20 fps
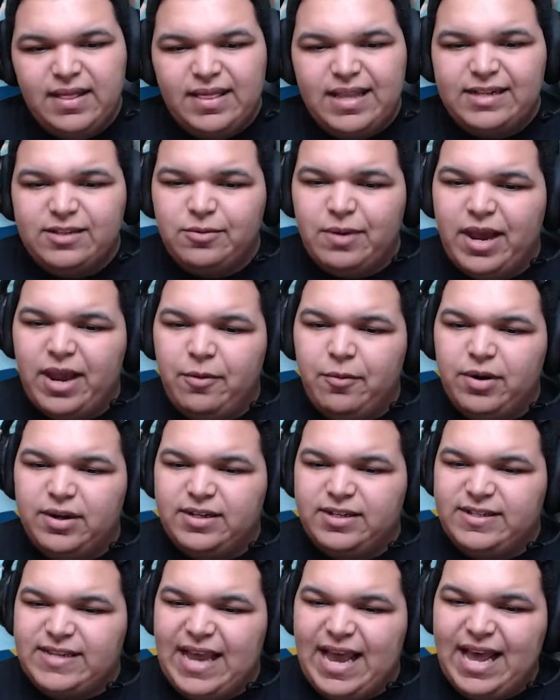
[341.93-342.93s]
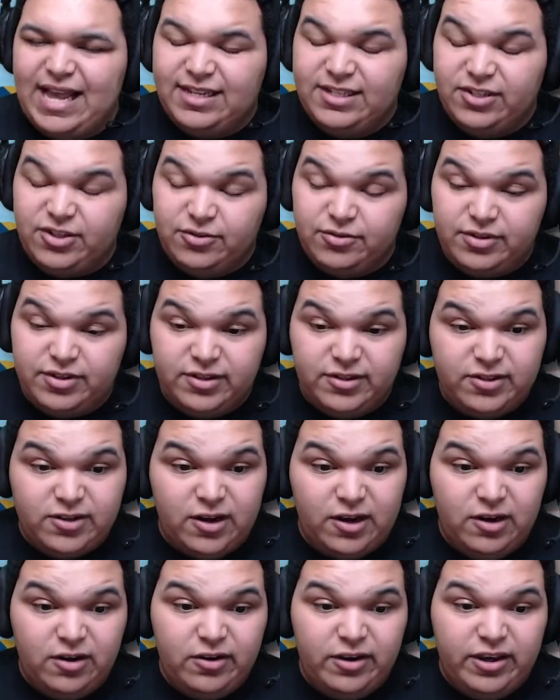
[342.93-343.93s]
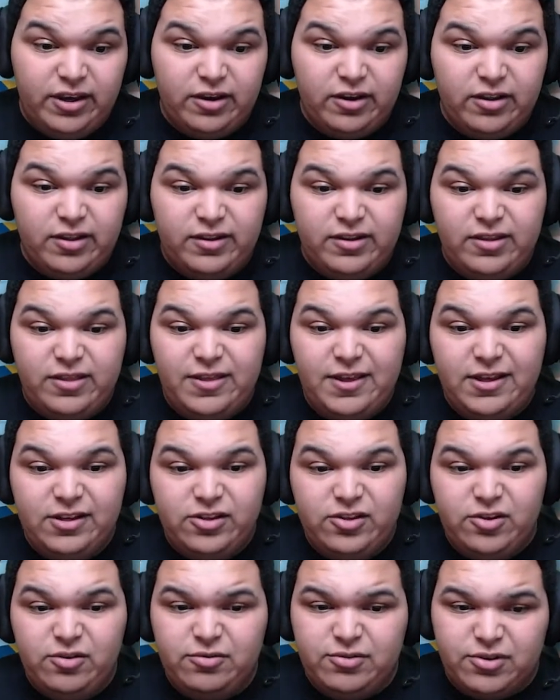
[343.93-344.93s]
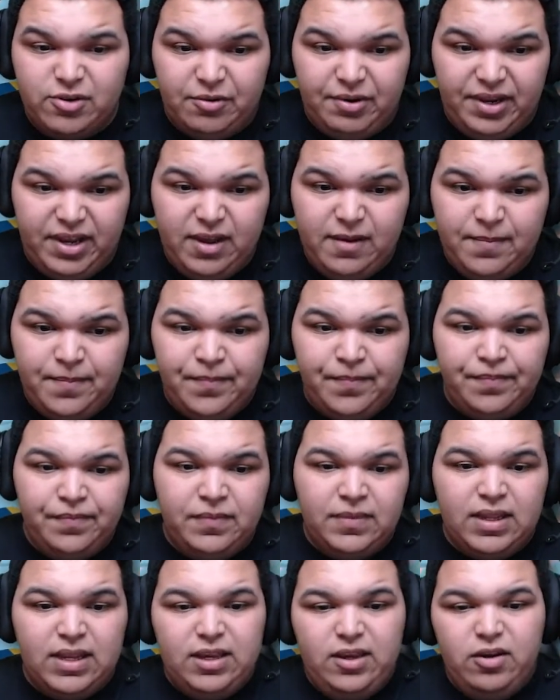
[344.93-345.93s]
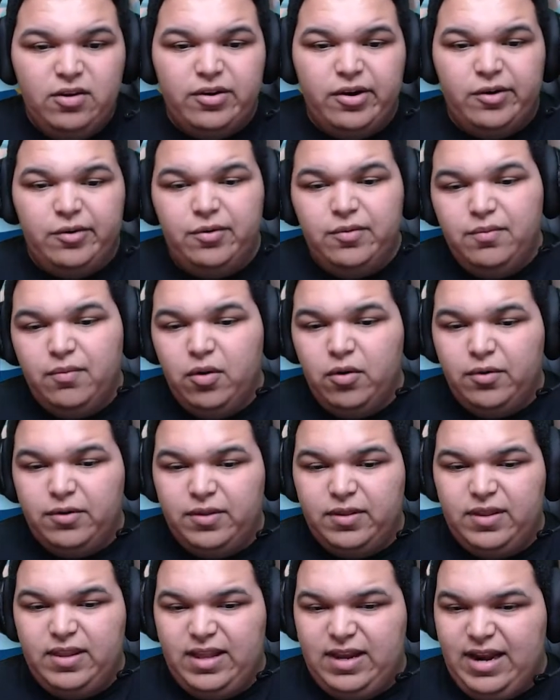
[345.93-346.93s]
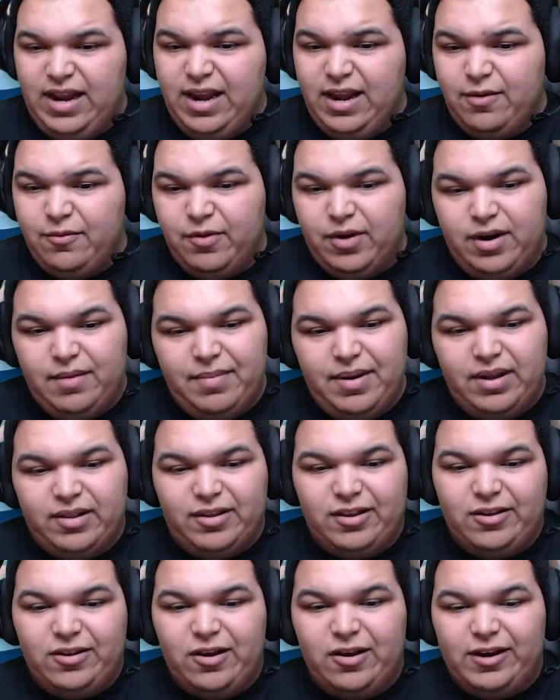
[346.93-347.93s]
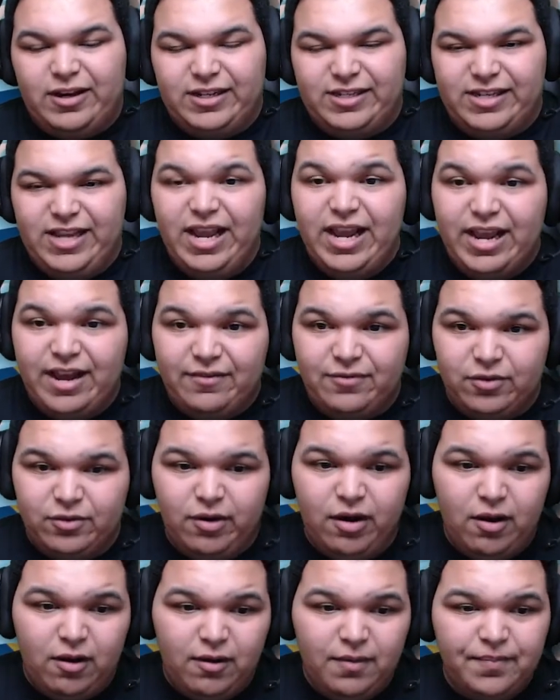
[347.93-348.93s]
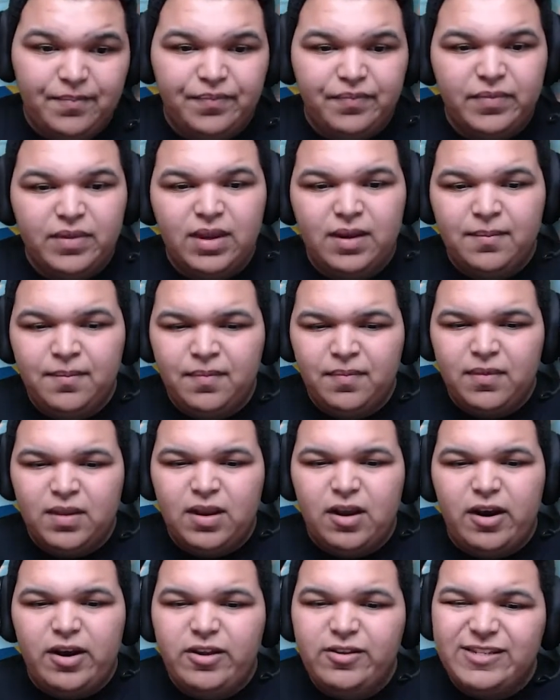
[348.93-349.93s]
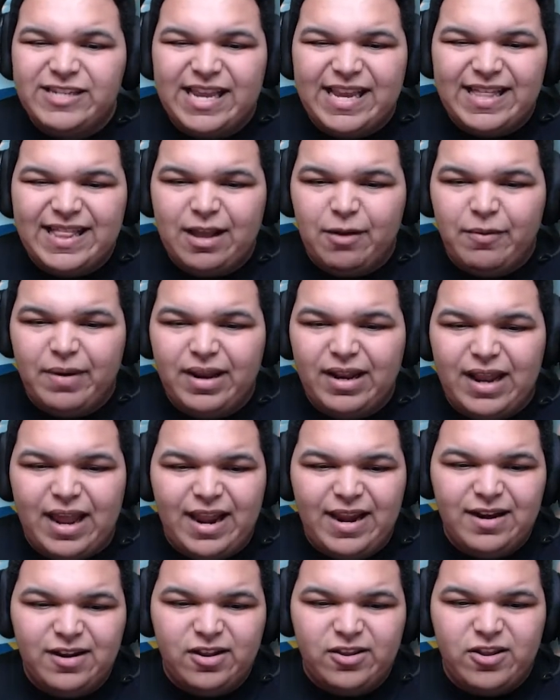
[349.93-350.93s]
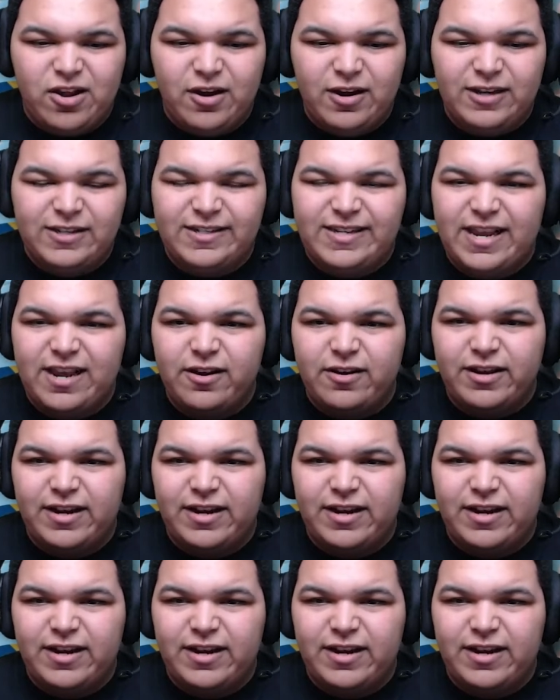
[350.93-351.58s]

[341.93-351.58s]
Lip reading: That's why I wanted to ask you to start looking into things too, Sonia. You know more than anyone about the darkest day, after all. Are you saying that red light and the darkest day are